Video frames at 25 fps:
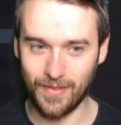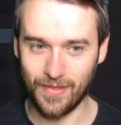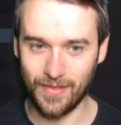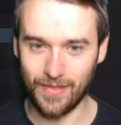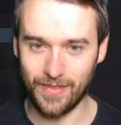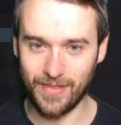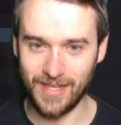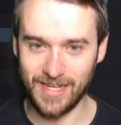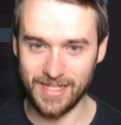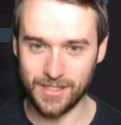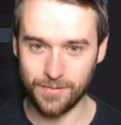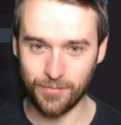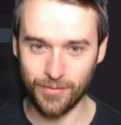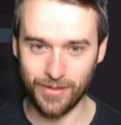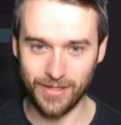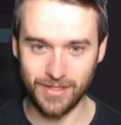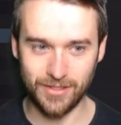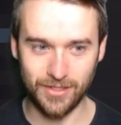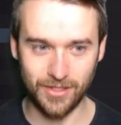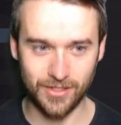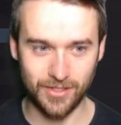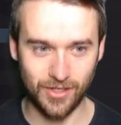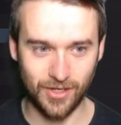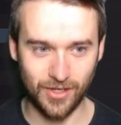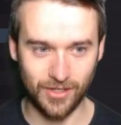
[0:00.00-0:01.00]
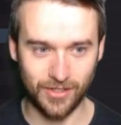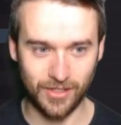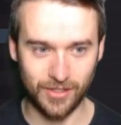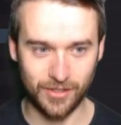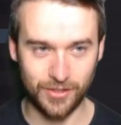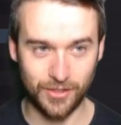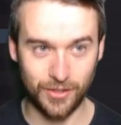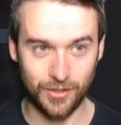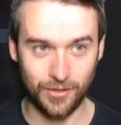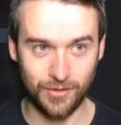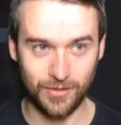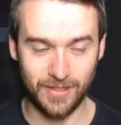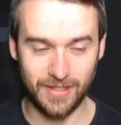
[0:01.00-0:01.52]
this brings us on
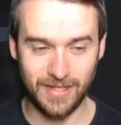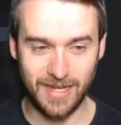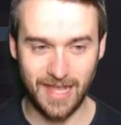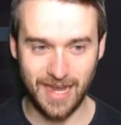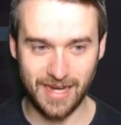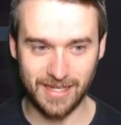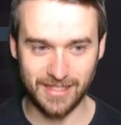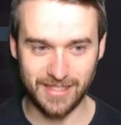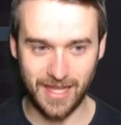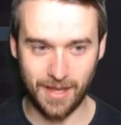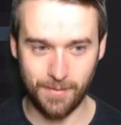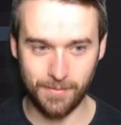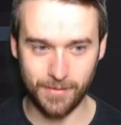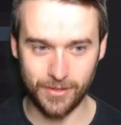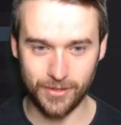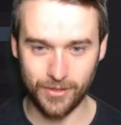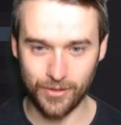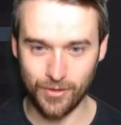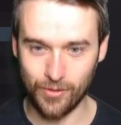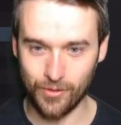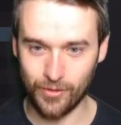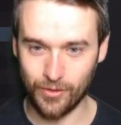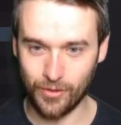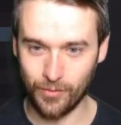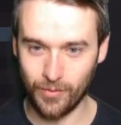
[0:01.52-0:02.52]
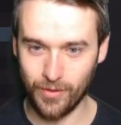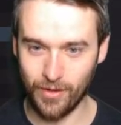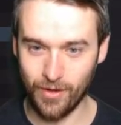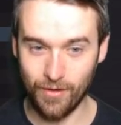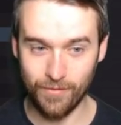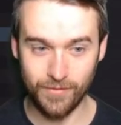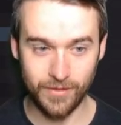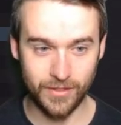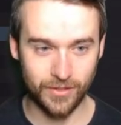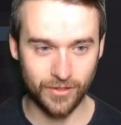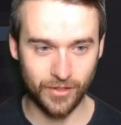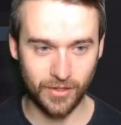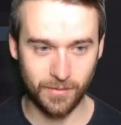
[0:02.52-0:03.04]
to the next episode. We are
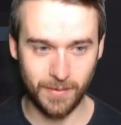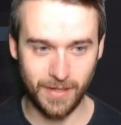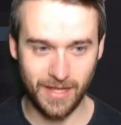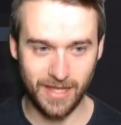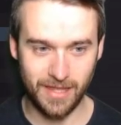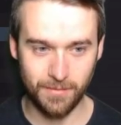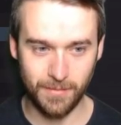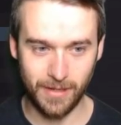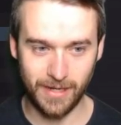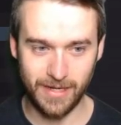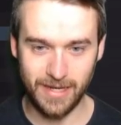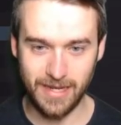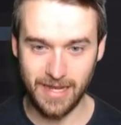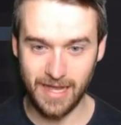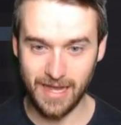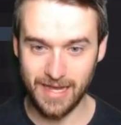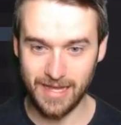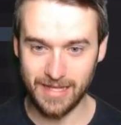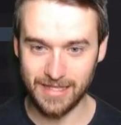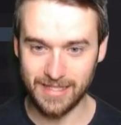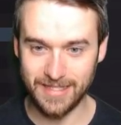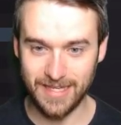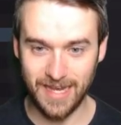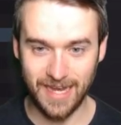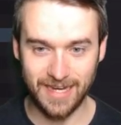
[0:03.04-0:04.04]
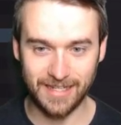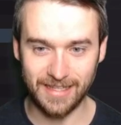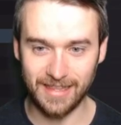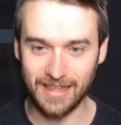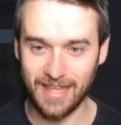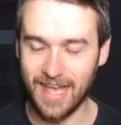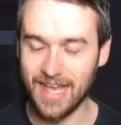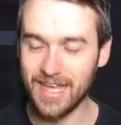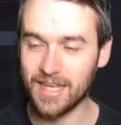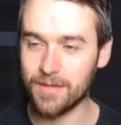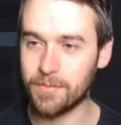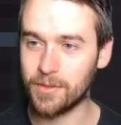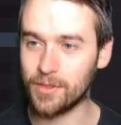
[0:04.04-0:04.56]
obviously going to play the Man United second
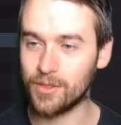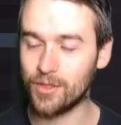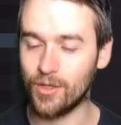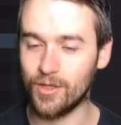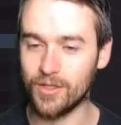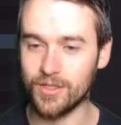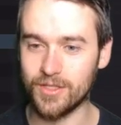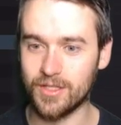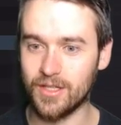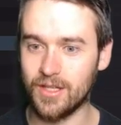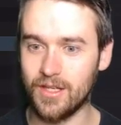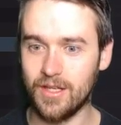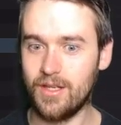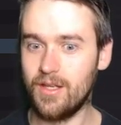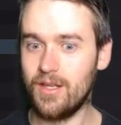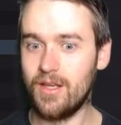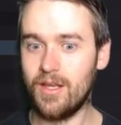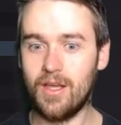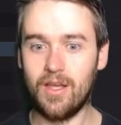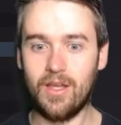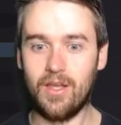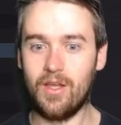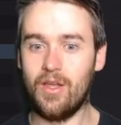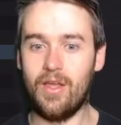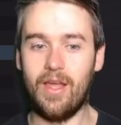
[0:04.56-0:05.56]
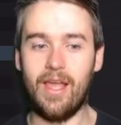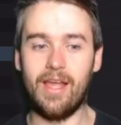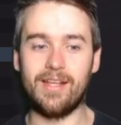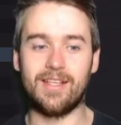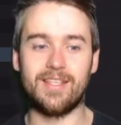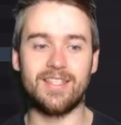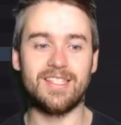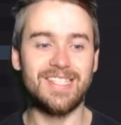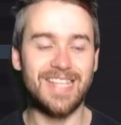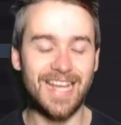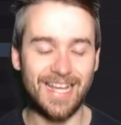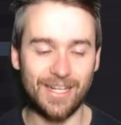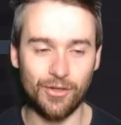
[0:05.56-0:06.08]
leg because it's
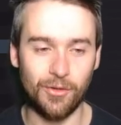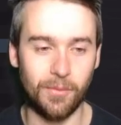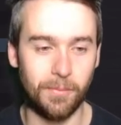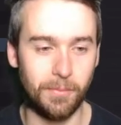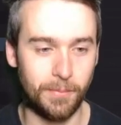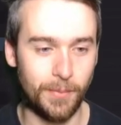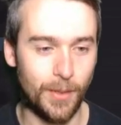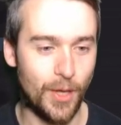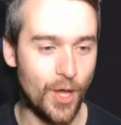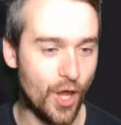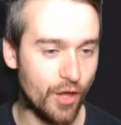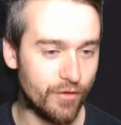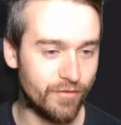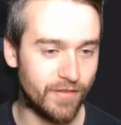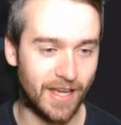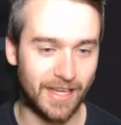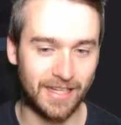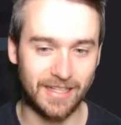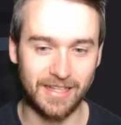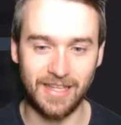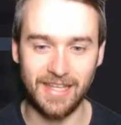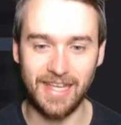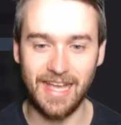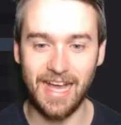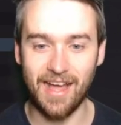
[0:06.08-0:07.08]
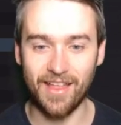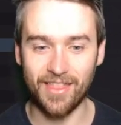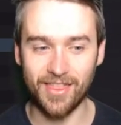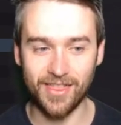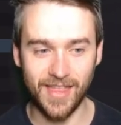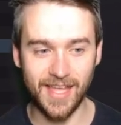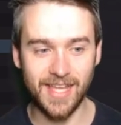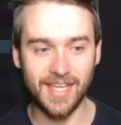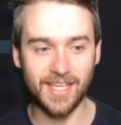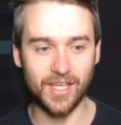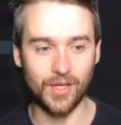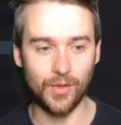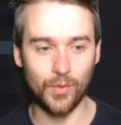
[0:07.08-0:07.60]
set up perfectly. I
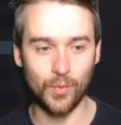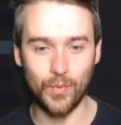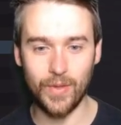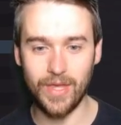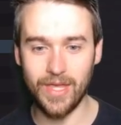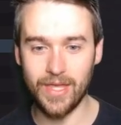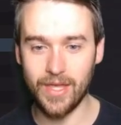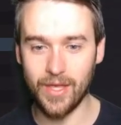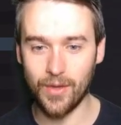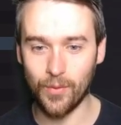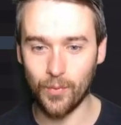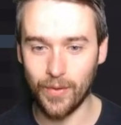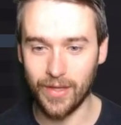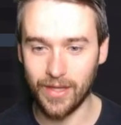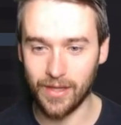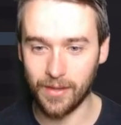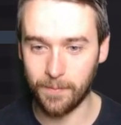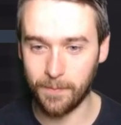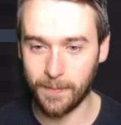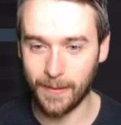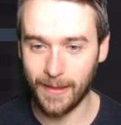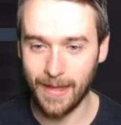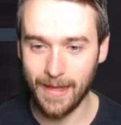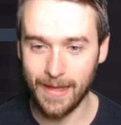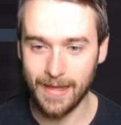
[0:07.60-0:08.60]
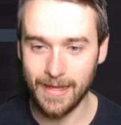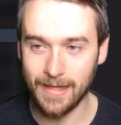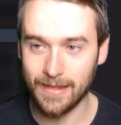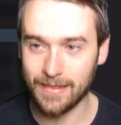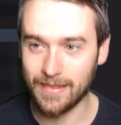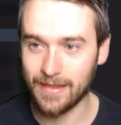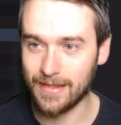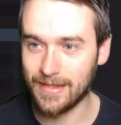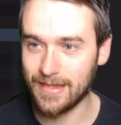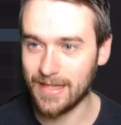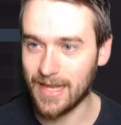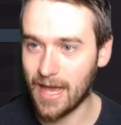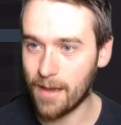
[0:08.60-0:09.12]
think we will play the
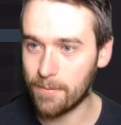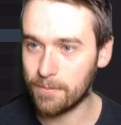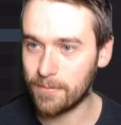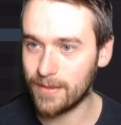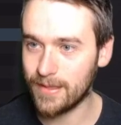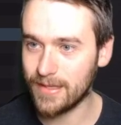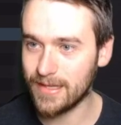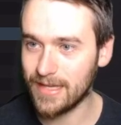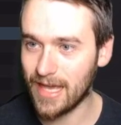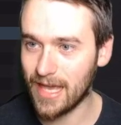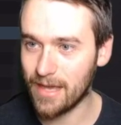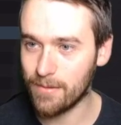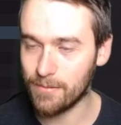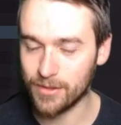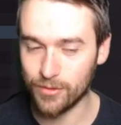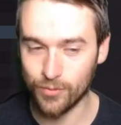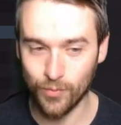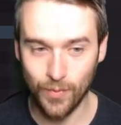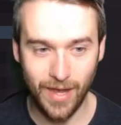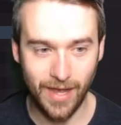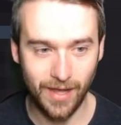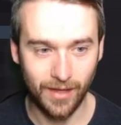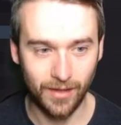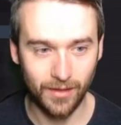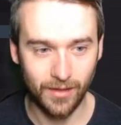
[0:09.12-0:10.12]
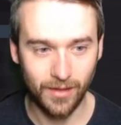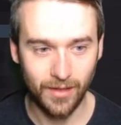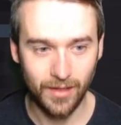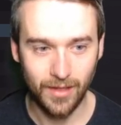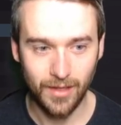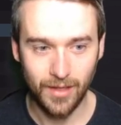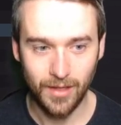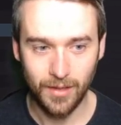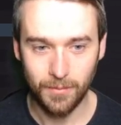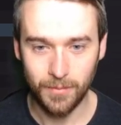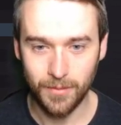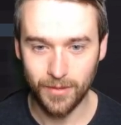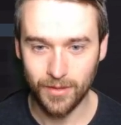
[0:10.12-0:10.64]
Napoli game as well.
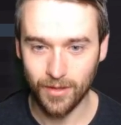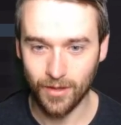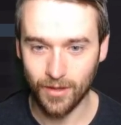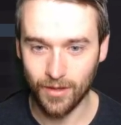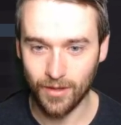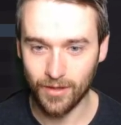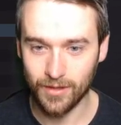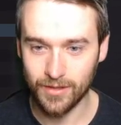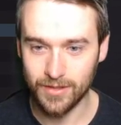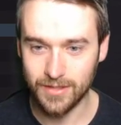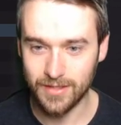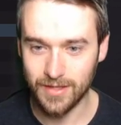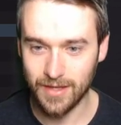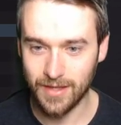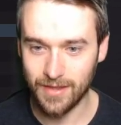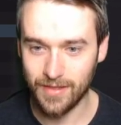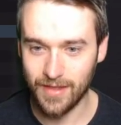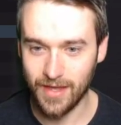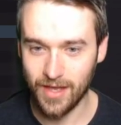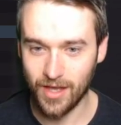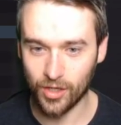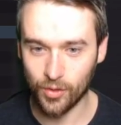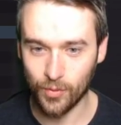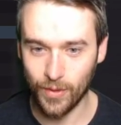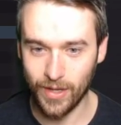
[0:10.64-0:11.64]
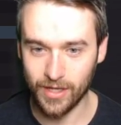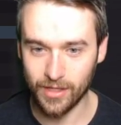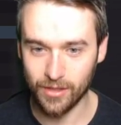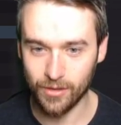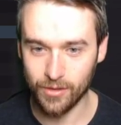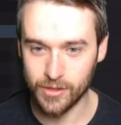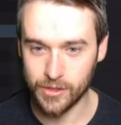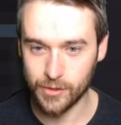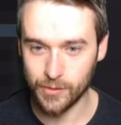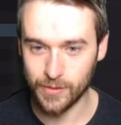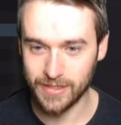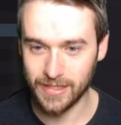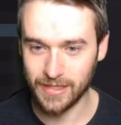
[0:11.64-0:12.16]
because they are quite close
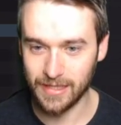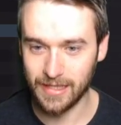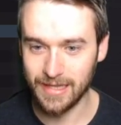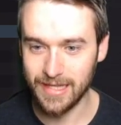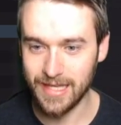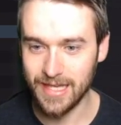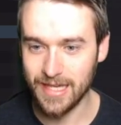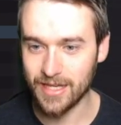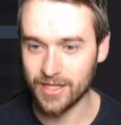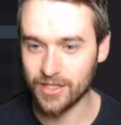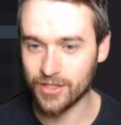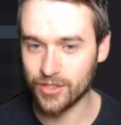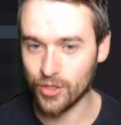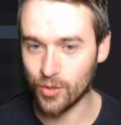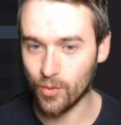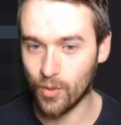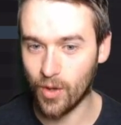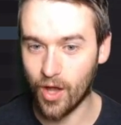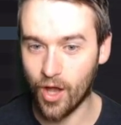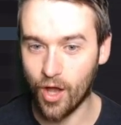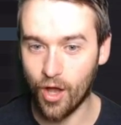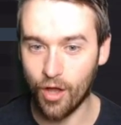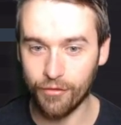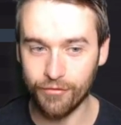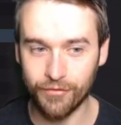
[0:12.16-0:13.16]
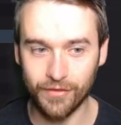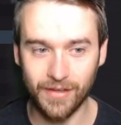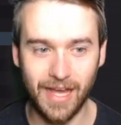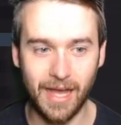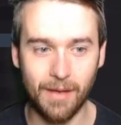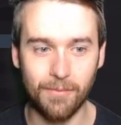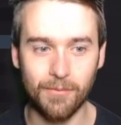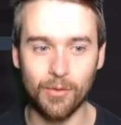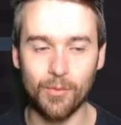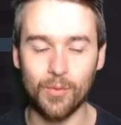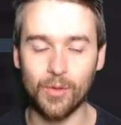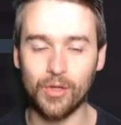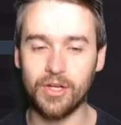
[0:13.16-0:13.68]
to us in the league. So off
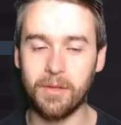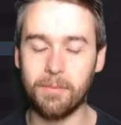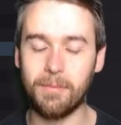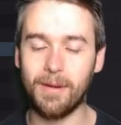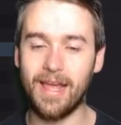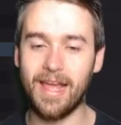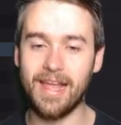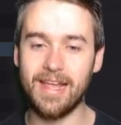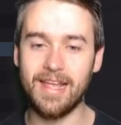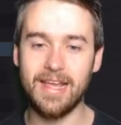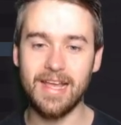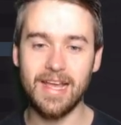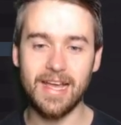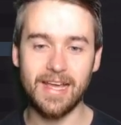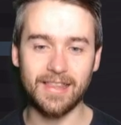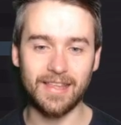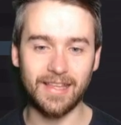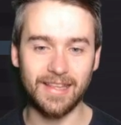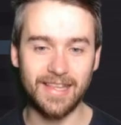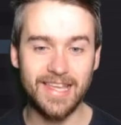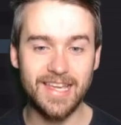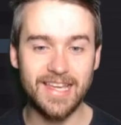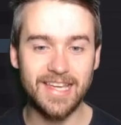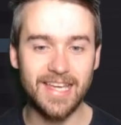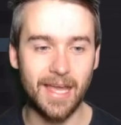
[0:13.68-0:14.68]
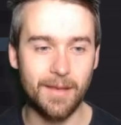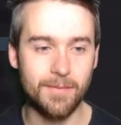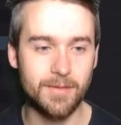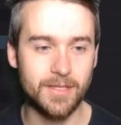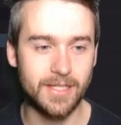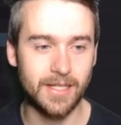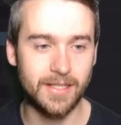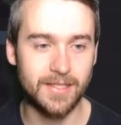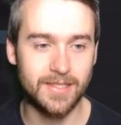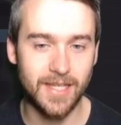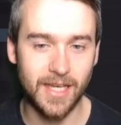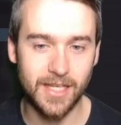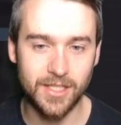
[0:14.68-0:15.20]
camera, we're going to play the league games
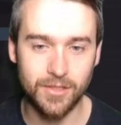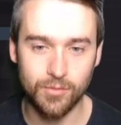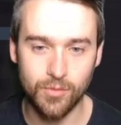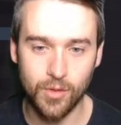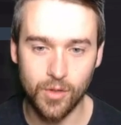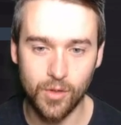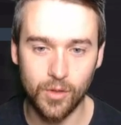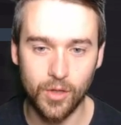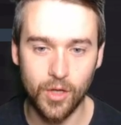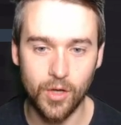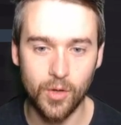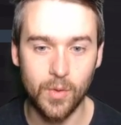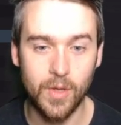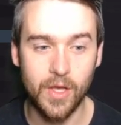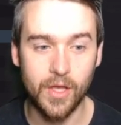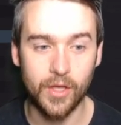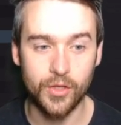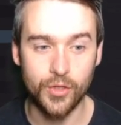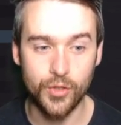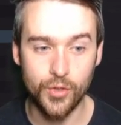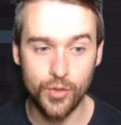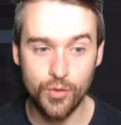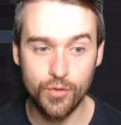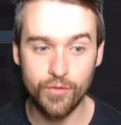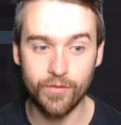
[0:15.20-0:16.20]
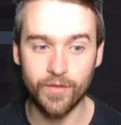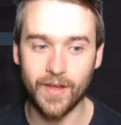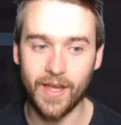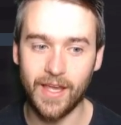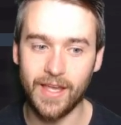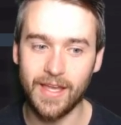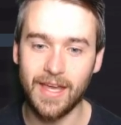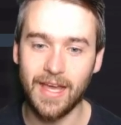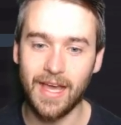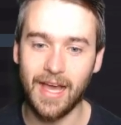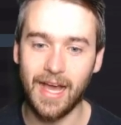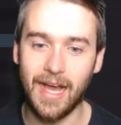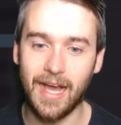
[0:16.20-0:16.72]
against Sassuolo,
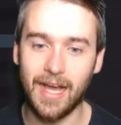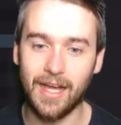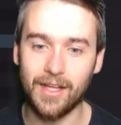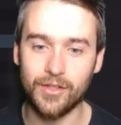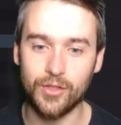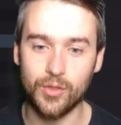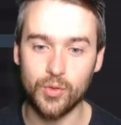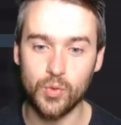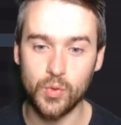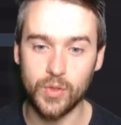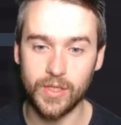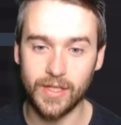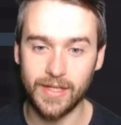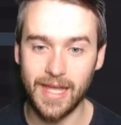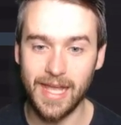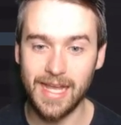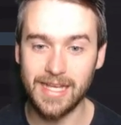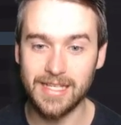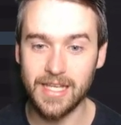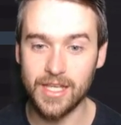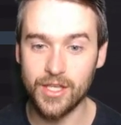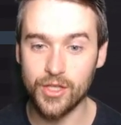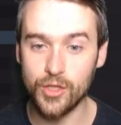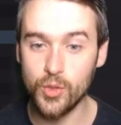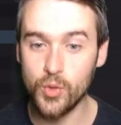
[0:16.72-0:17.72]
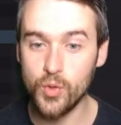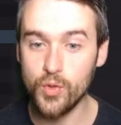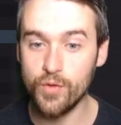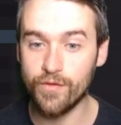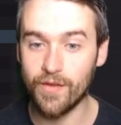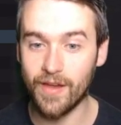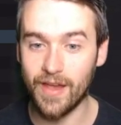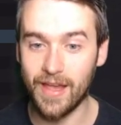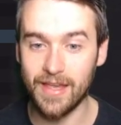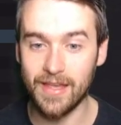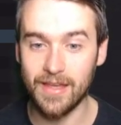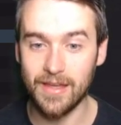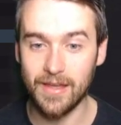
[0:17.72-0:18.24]
Juve, and Udinese.
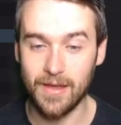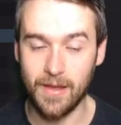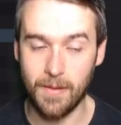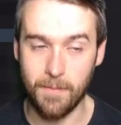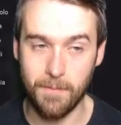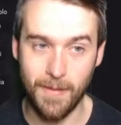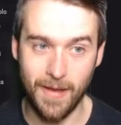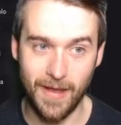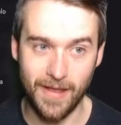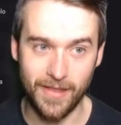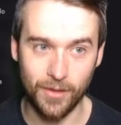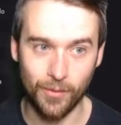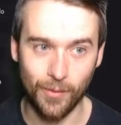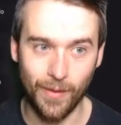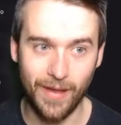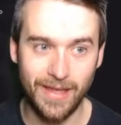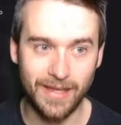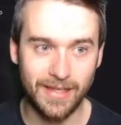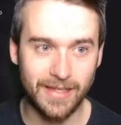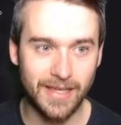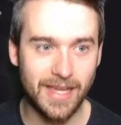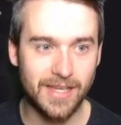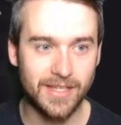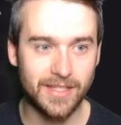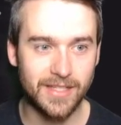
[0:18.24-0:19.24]
Juve, by the way, in case